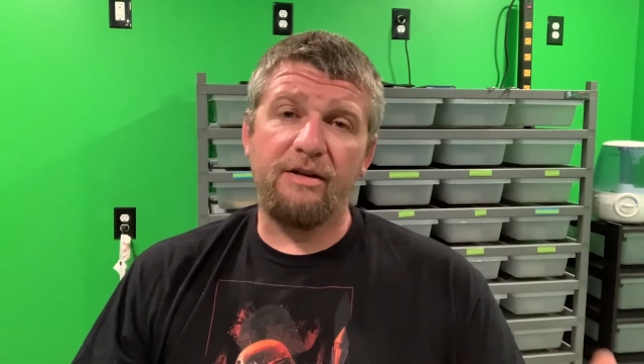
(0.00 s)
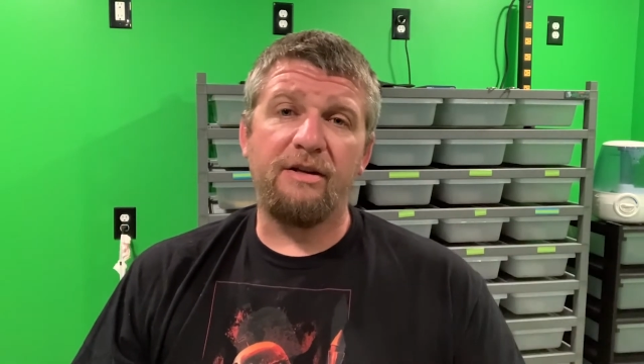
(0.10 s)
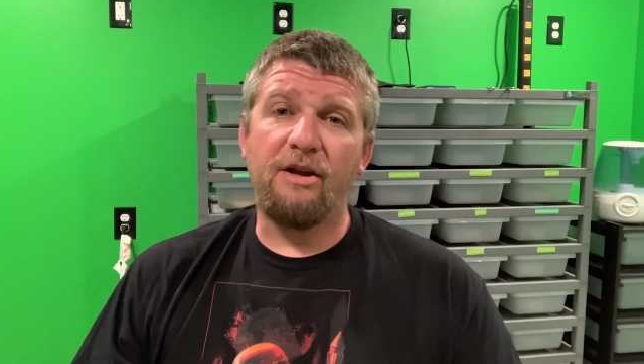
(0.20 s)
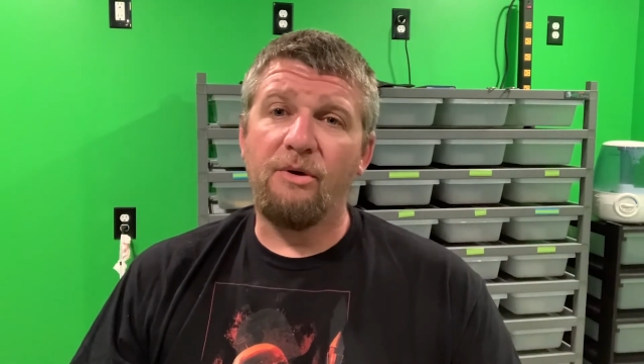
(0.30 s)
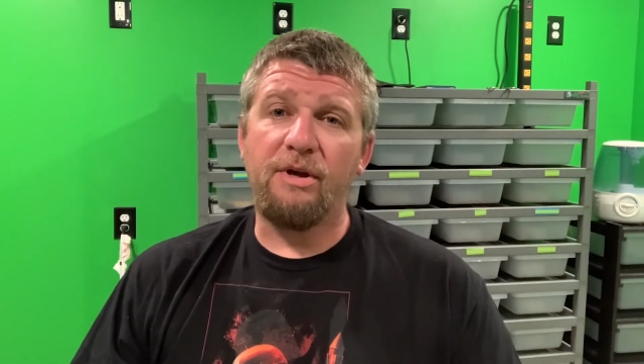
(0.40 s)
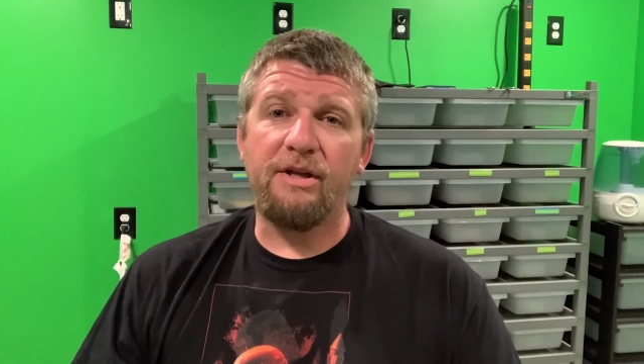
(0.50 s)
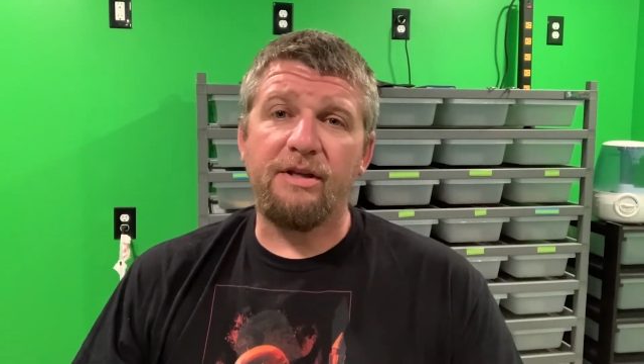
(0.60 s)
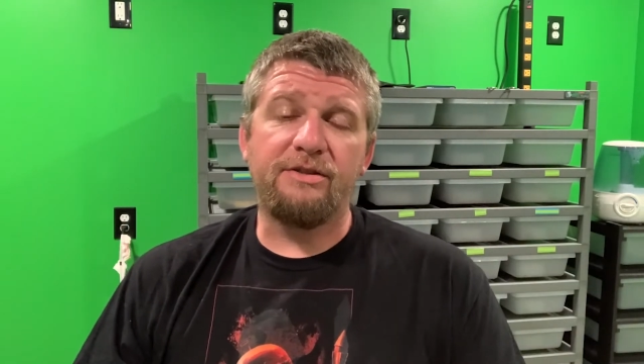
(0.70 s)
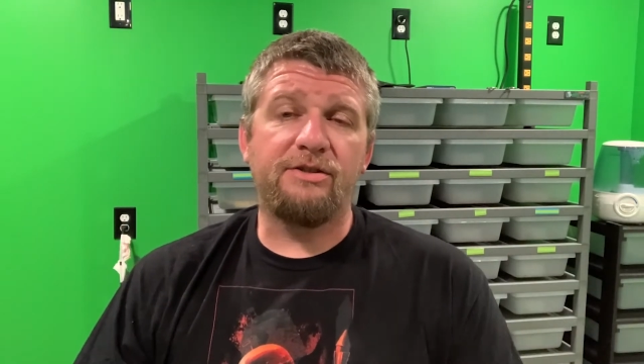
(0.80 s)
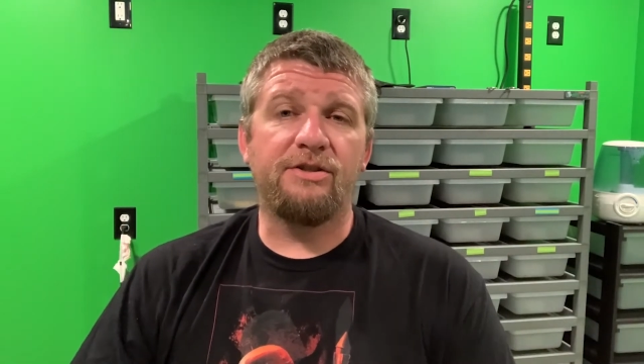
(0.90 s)
you know,
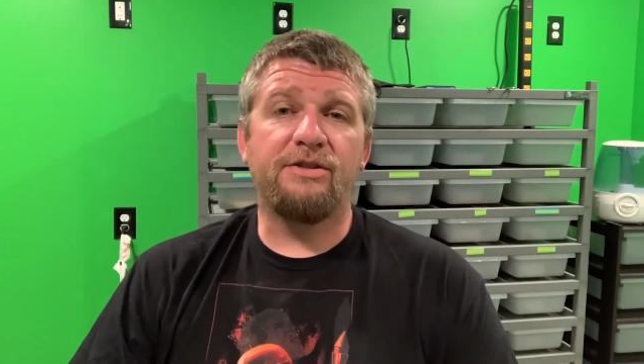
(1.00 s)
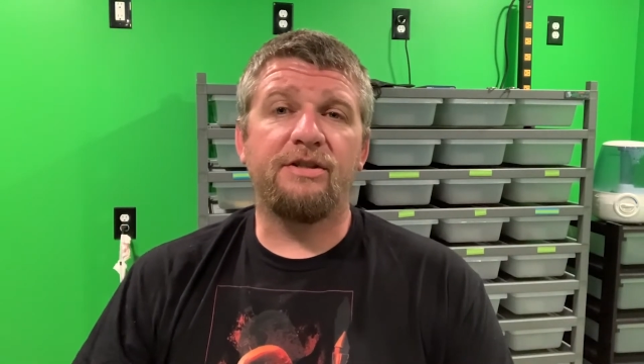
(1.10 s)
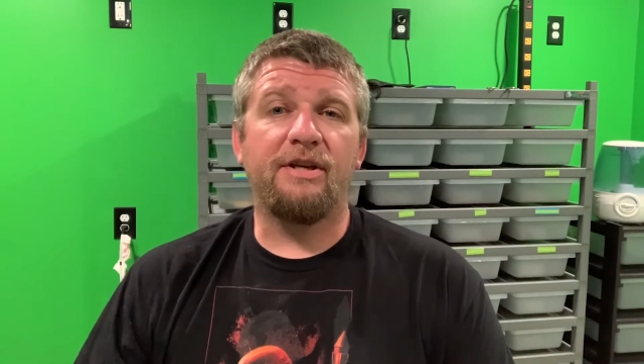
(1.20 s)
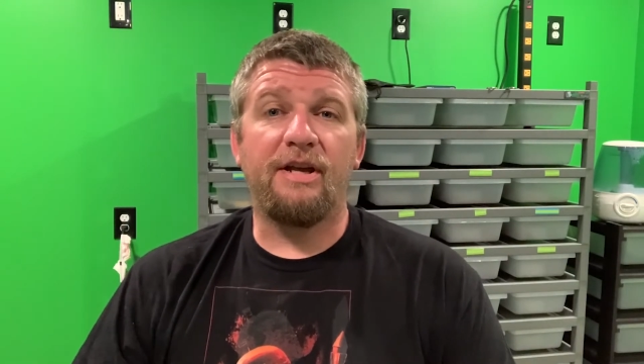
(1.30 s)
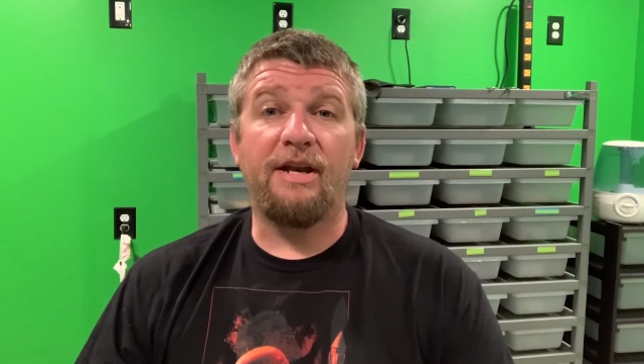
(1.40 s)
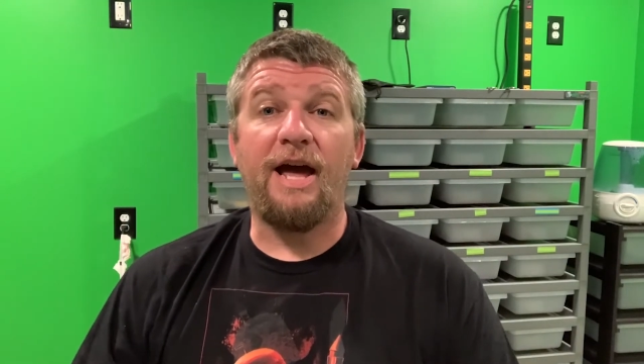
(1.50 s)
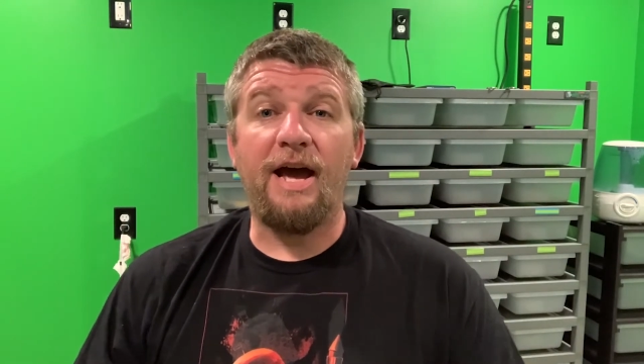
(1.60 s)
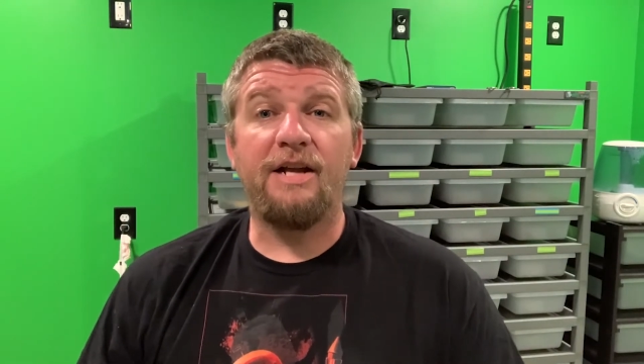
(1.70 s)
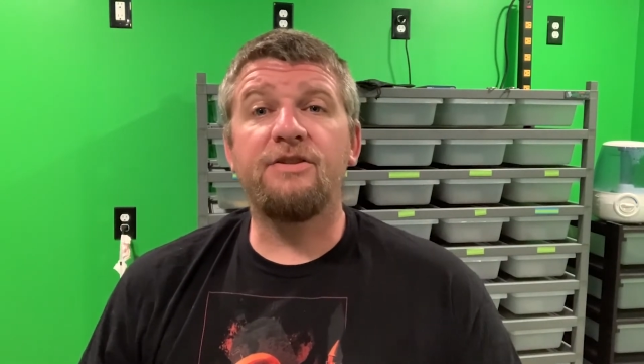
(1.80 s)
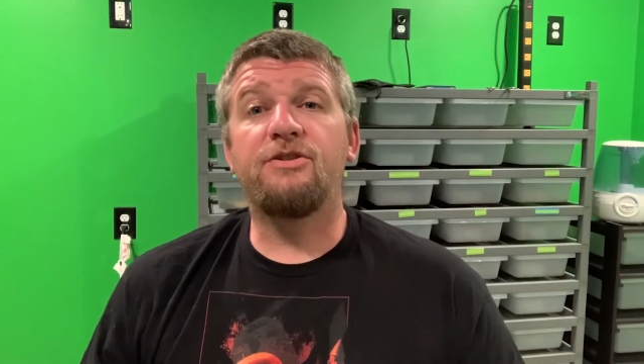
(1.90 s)
it
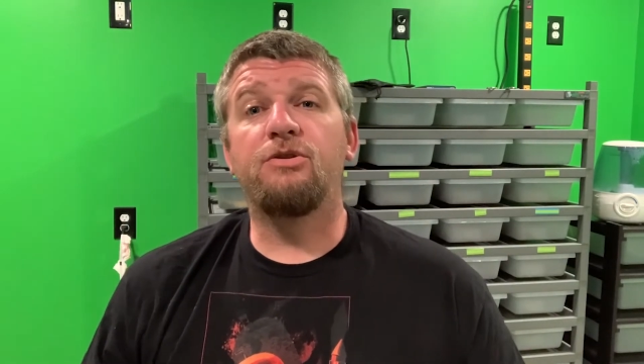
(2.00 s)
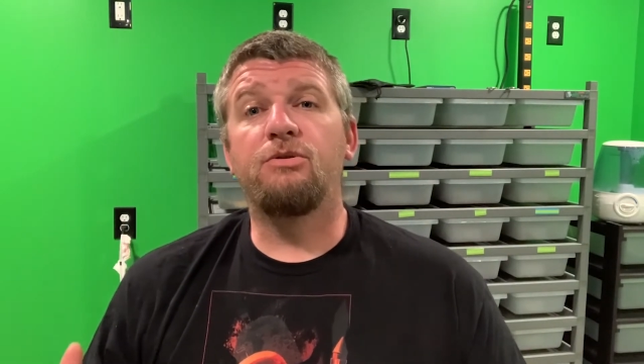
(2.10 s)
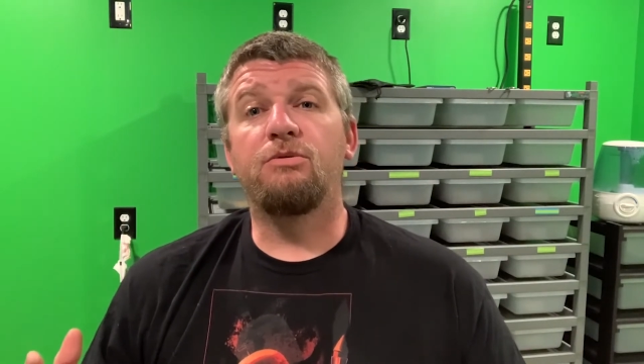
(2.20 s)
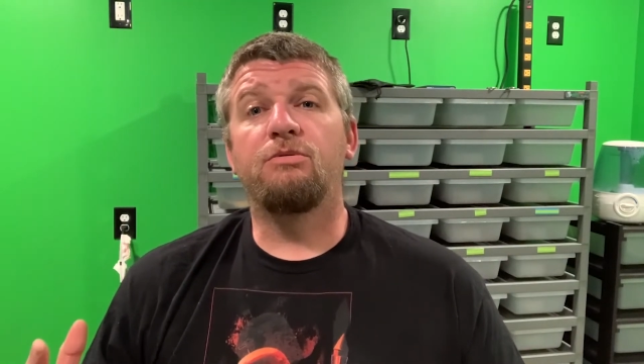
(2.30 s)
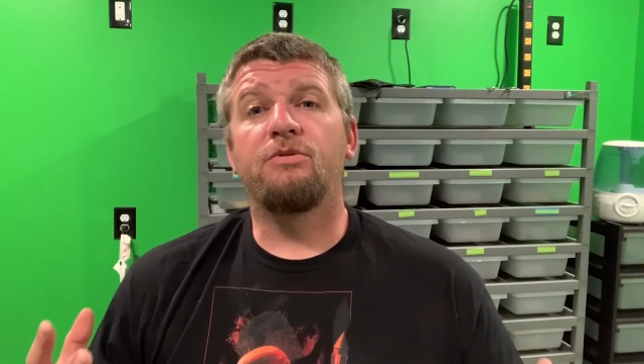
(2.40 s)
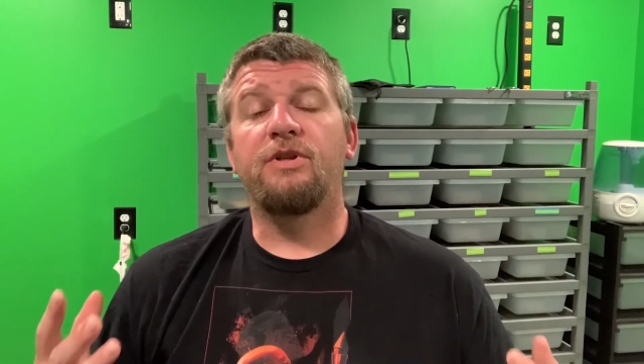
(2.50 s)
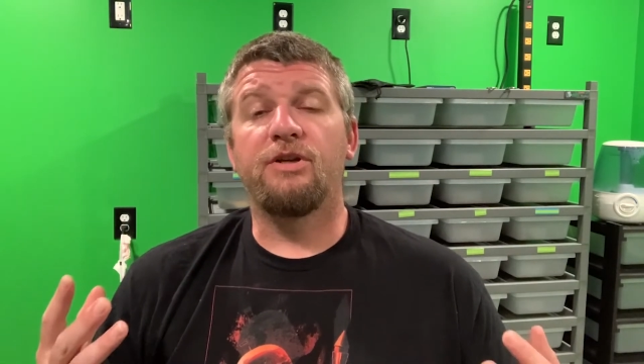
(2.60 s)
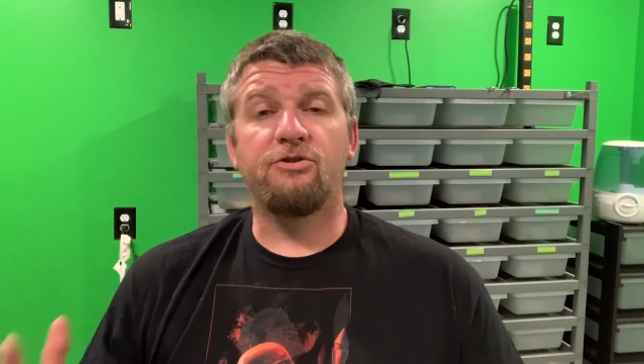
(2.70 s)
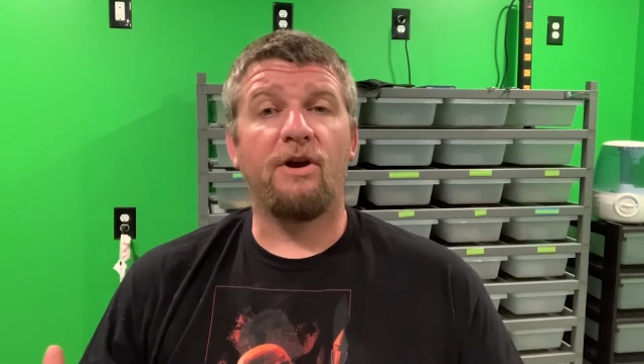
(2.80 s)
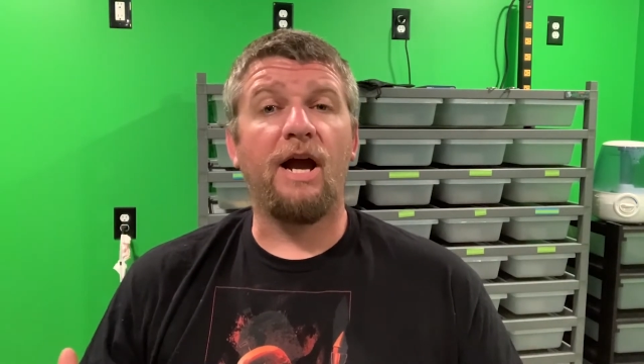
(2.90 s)
adds to the
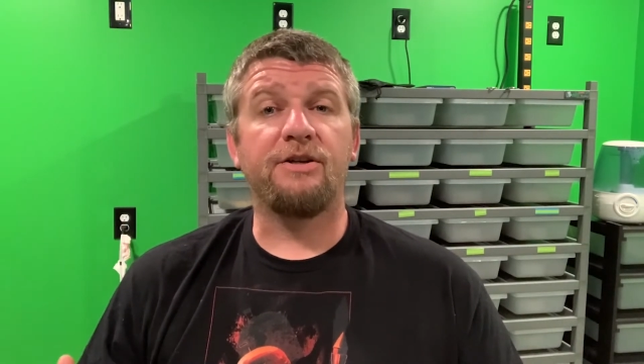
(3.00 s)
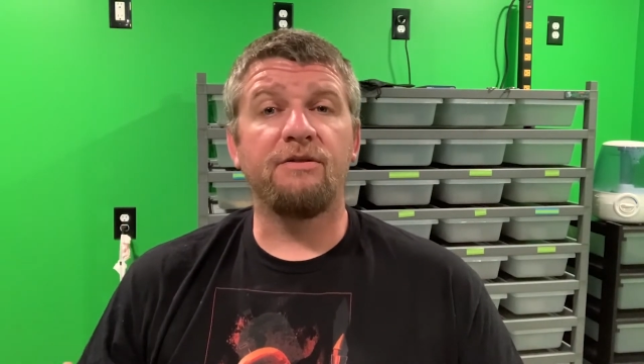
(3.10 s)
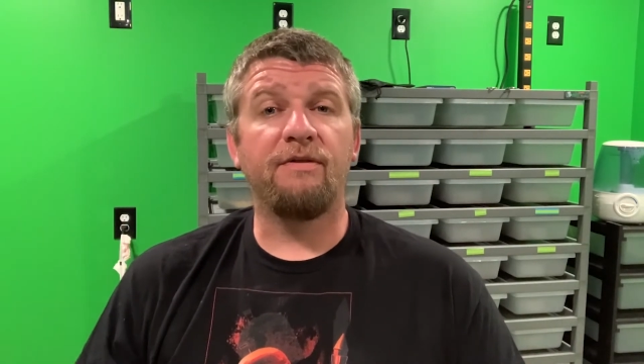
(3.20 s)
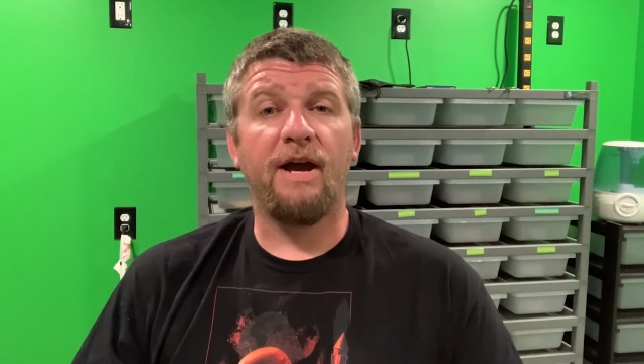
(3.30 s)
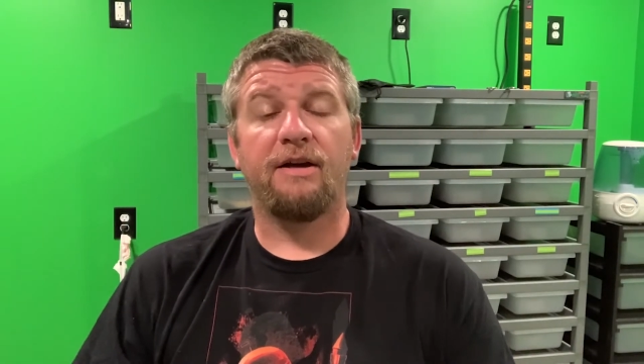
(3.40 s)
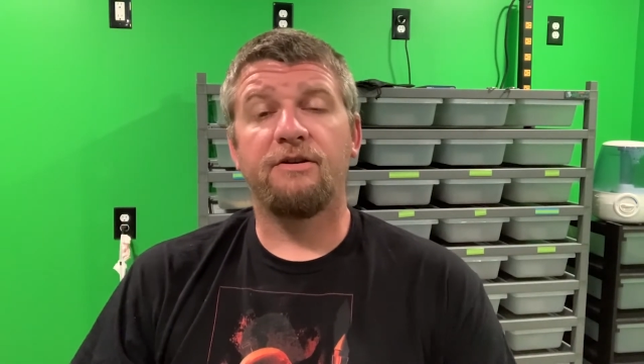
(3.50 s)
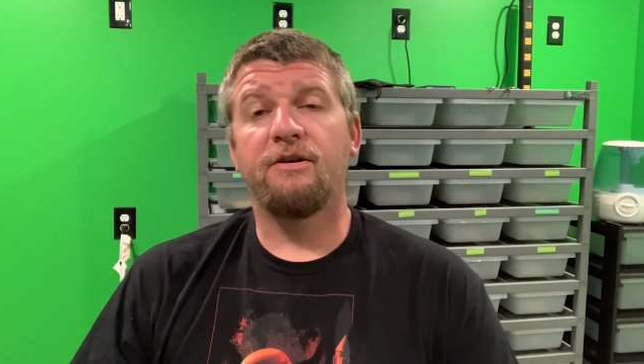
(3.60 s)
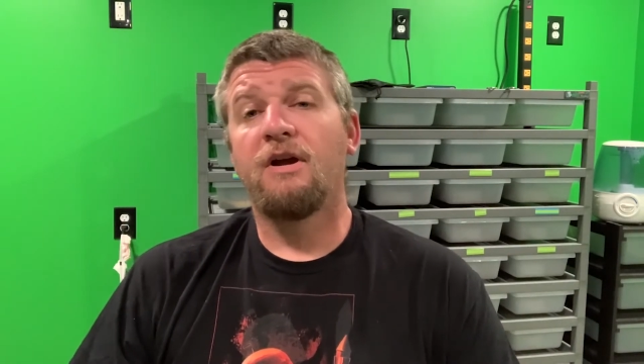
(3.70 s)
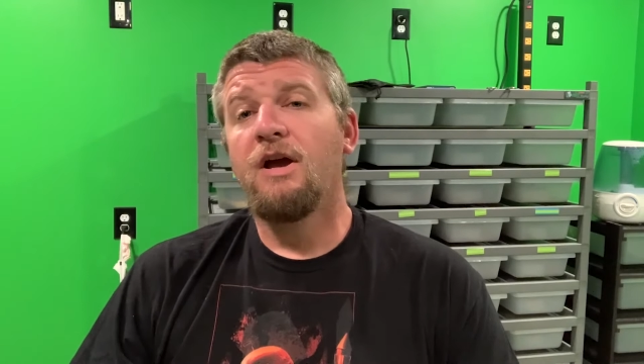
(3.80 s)
attraction factor.